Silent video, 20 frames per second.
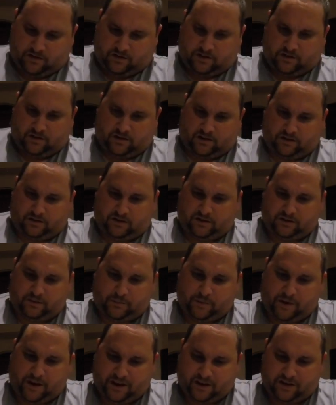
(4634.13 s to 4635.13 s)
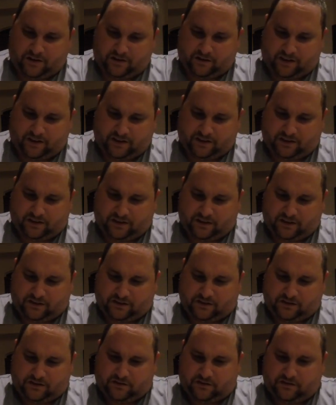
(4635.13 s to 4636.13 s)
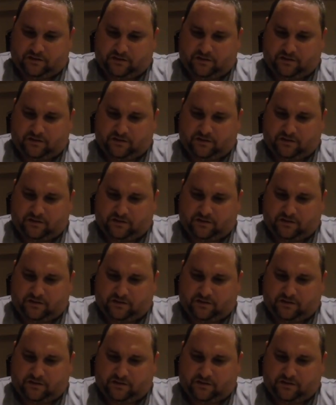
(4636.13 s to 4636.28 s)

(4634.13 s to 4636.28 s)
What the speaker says: Then get this back like this.